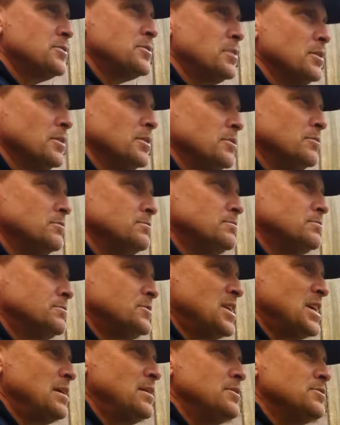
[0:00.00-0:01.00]
to
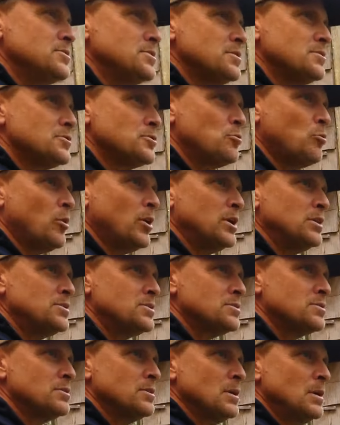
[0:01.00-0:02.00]
teens and 20s,
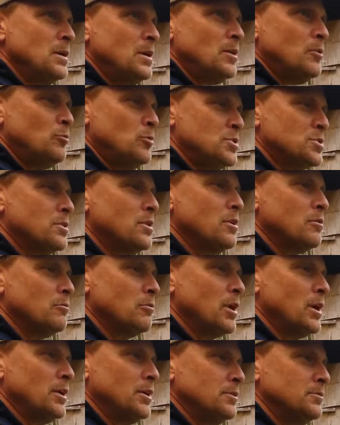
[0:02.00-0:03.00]
we start
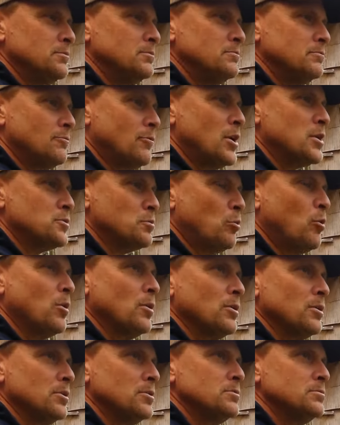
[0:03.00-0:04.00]
running fresh
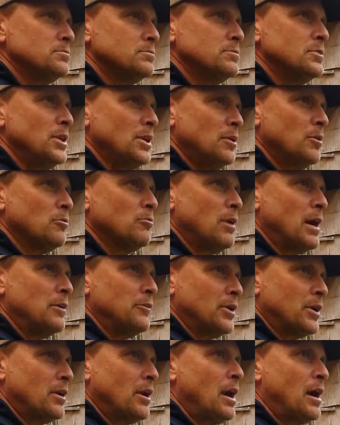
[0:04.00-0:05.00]
water,
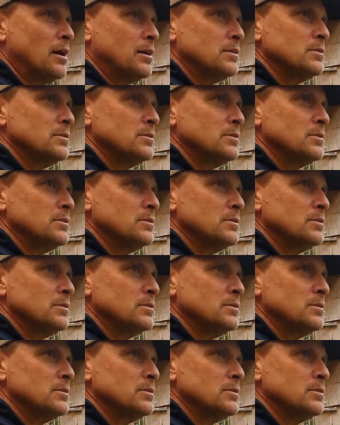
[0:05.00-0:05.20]
around the clock.